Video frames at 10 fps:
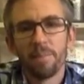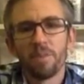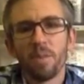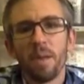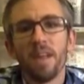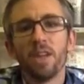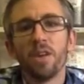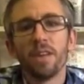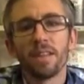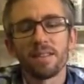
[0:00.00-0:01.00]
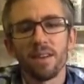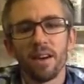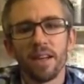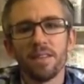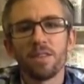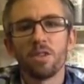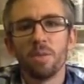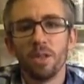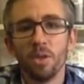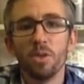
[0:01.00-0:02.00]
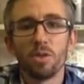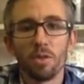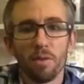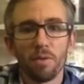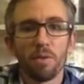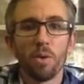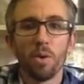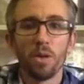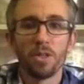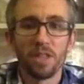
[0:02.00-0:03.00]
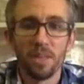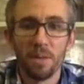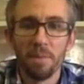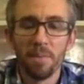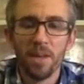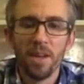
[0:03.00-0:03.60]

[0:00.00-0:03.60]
depending on their size, to be used for cinnamon.